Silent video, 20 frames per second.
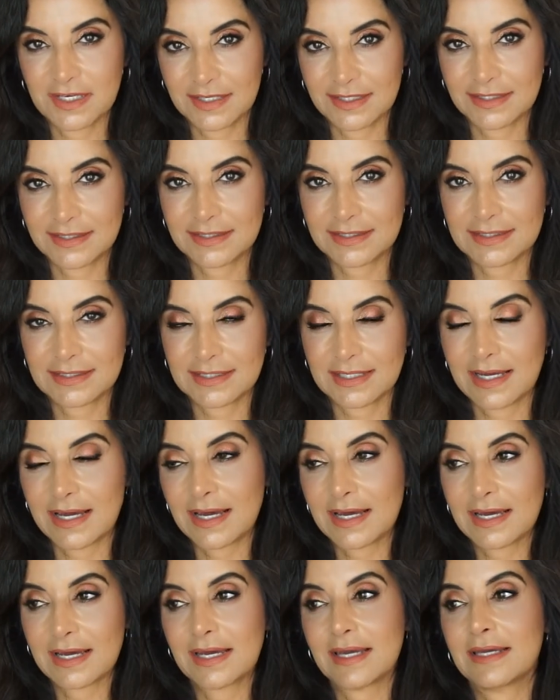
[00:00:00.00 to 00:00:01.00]
is.
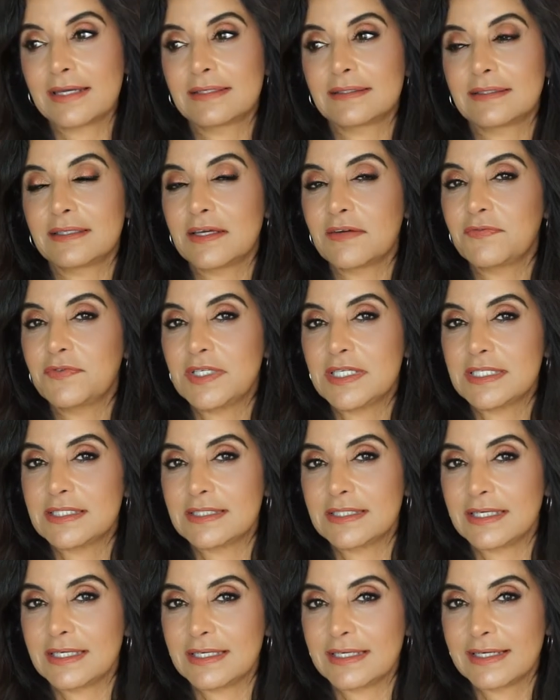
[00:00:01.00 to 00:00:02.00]
I love
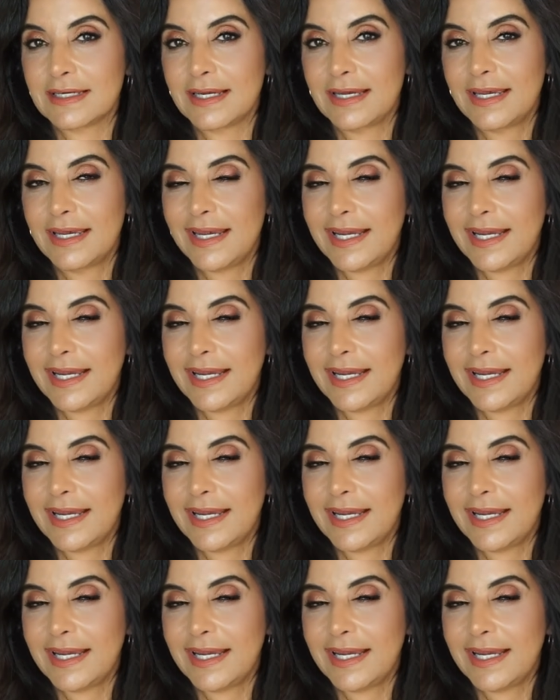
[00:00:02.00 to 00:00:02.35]
Disney.